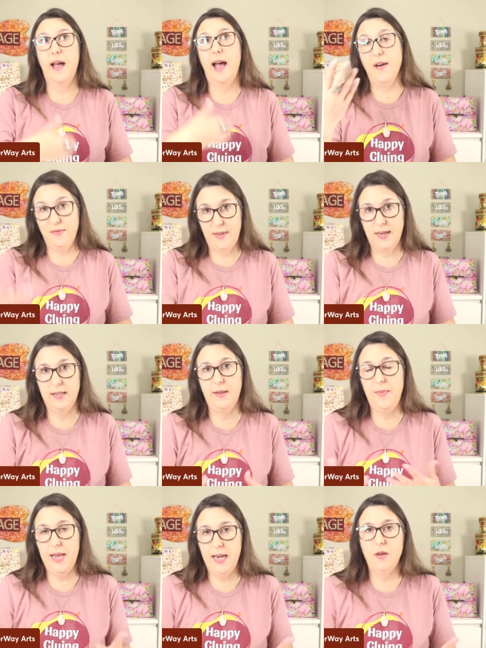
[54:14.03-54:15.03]
after the
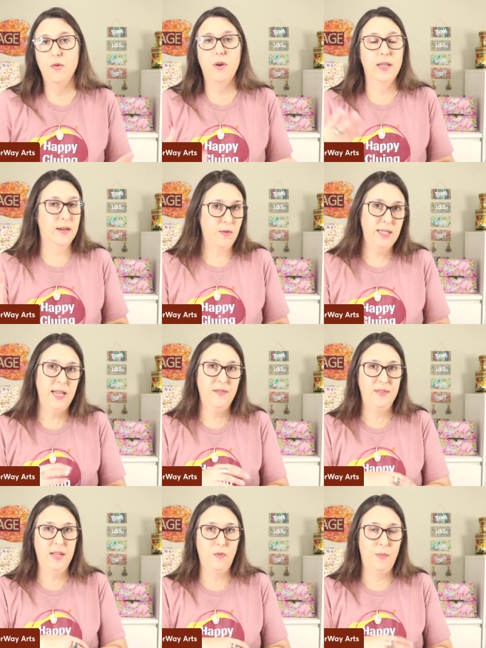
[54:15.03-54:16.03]
meeting you're going to
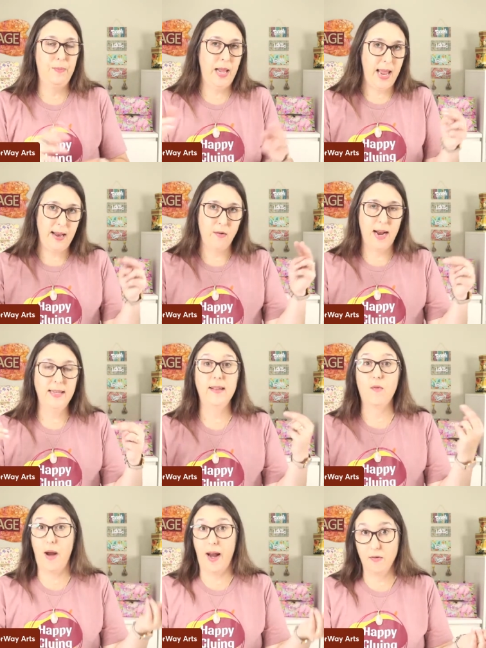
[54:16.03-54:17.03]
receive the replay right
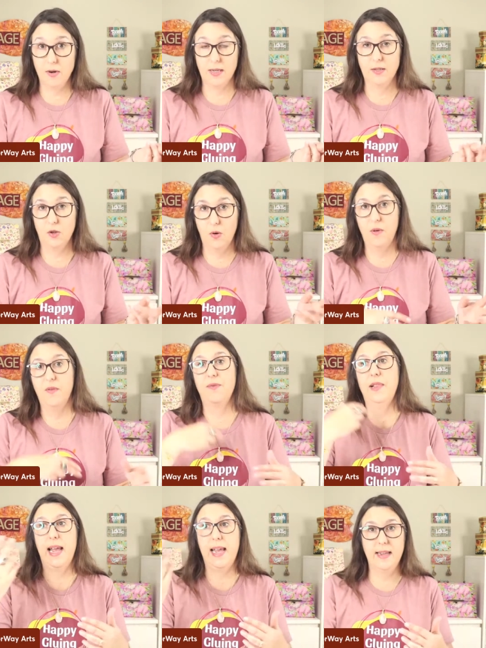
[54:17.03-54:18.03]
the recording so
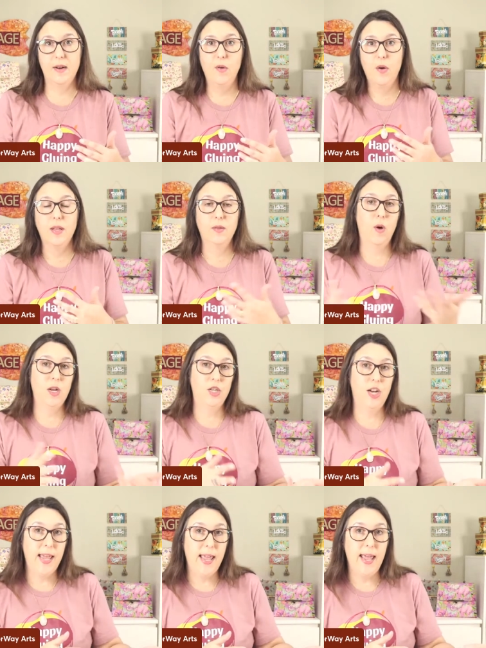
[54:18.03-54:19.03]
if later you can
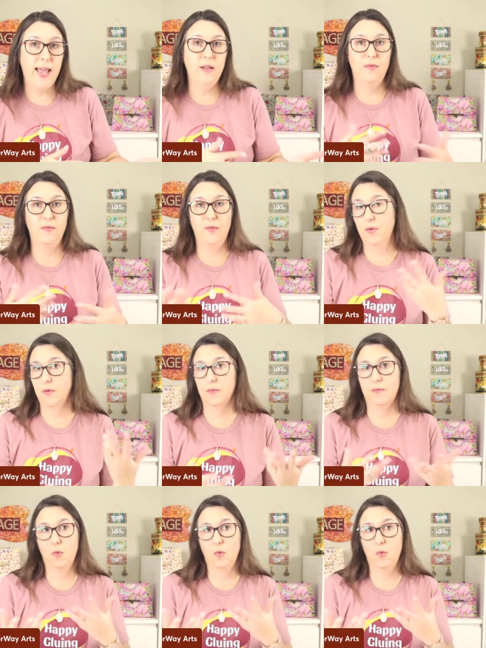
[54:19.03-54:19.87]
watch again if you